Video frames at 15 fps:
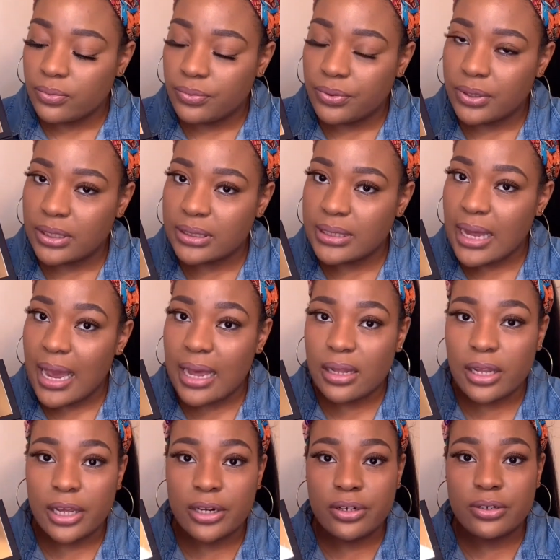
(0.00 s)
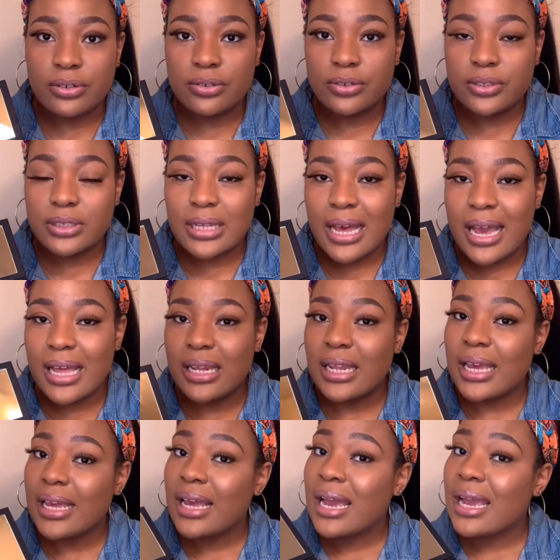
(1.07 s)
just highlighters,
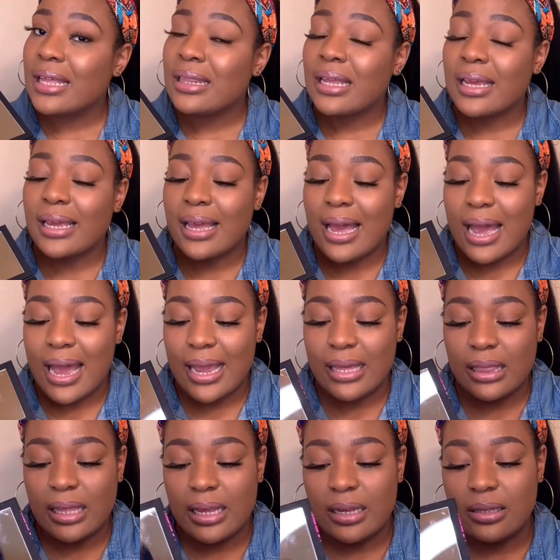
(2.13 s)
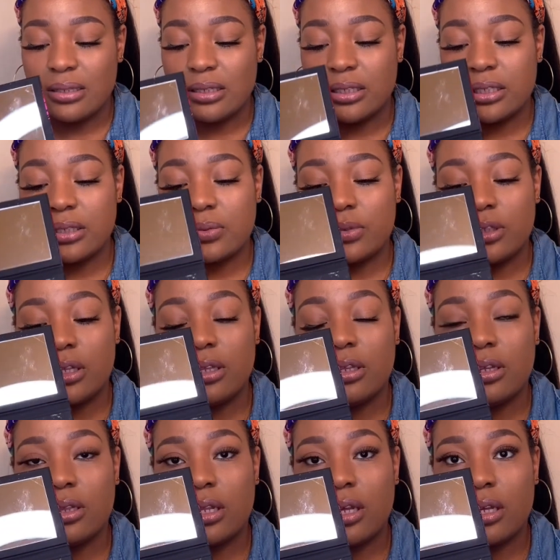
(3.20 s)
highlight, highlight, highlight. This is what they look
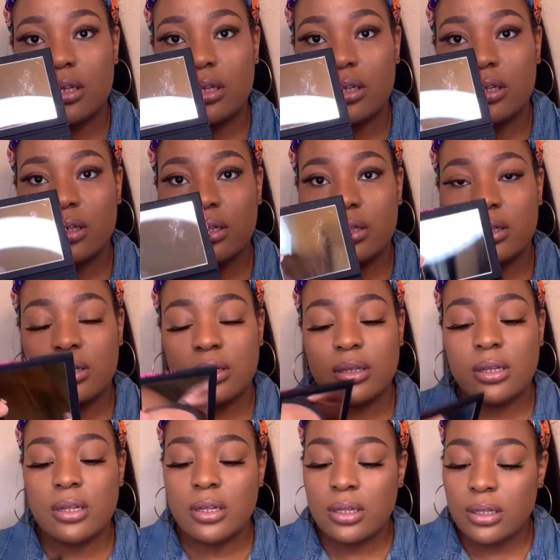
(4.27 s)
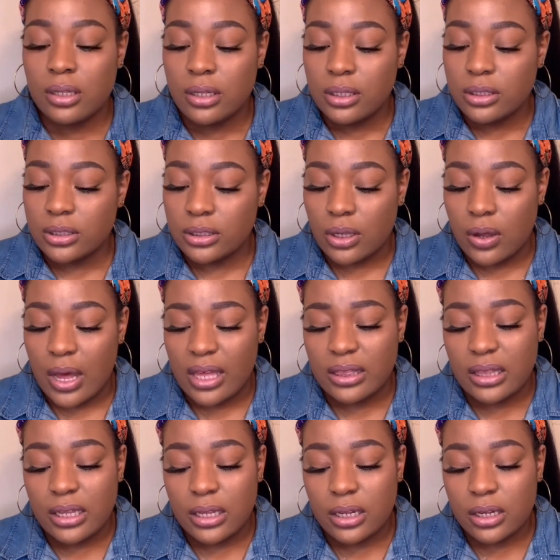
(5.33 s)
like. So I
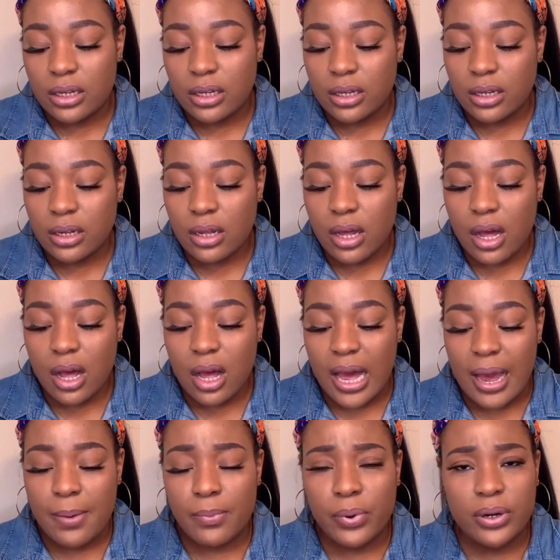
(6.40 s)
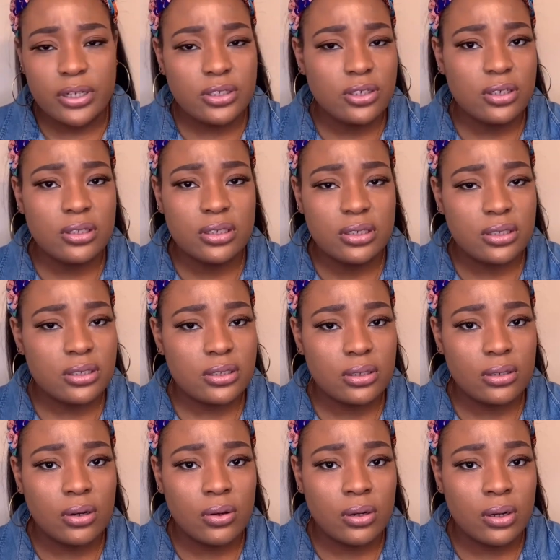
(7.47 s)
think, I'm pretty sure this is still
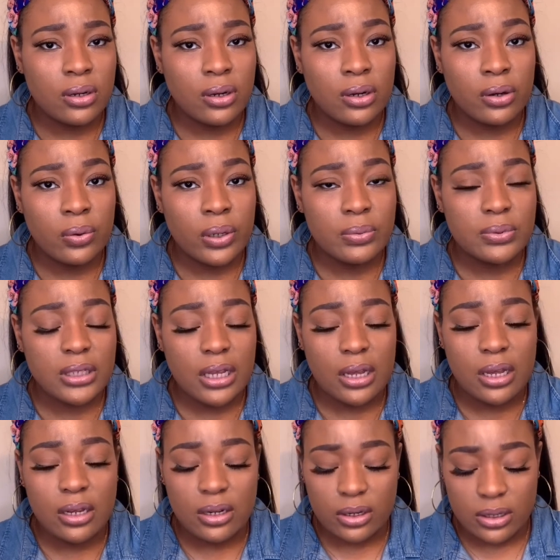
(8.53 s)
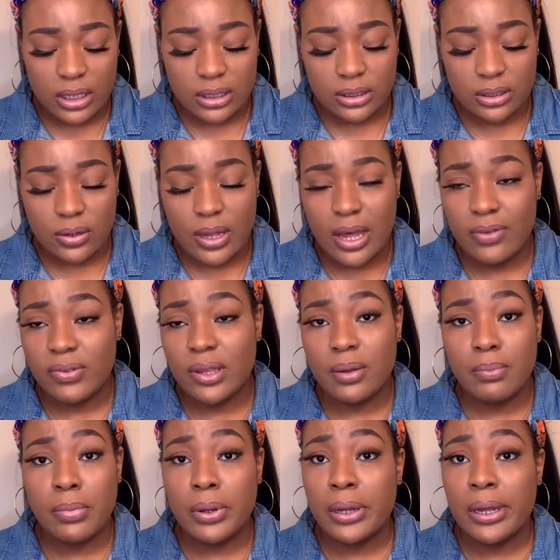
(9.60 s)
going on on their website or they still have
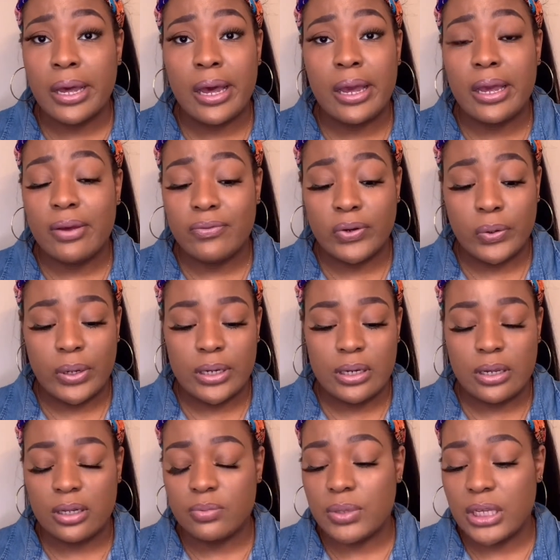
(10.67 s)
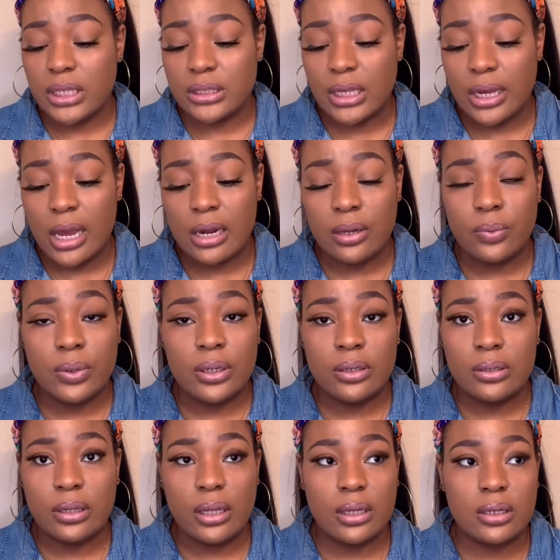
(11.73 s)
them, but I have no idea because I got it
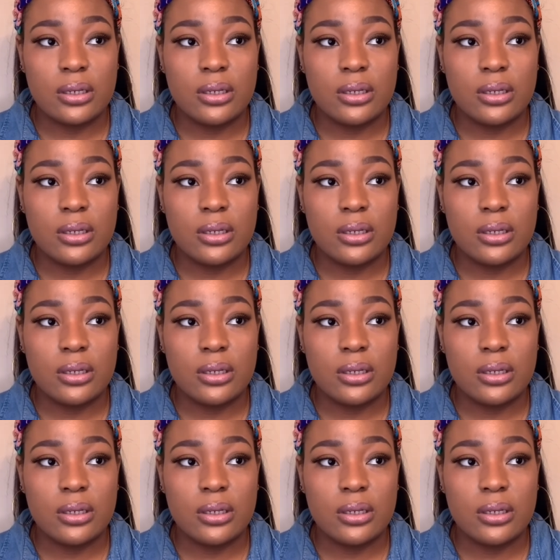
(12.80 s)
when like